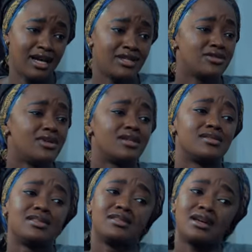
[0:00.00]
I don't know how
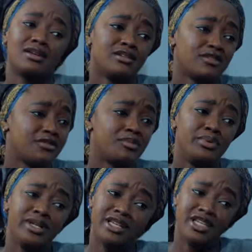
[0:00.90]
to thank God for
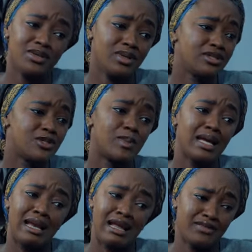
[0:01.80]
bringing you into
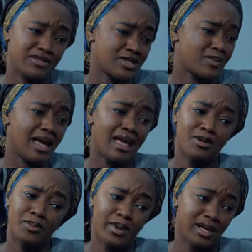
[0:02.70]
my life as my
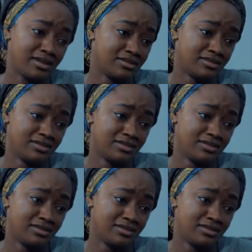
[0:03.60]
helper.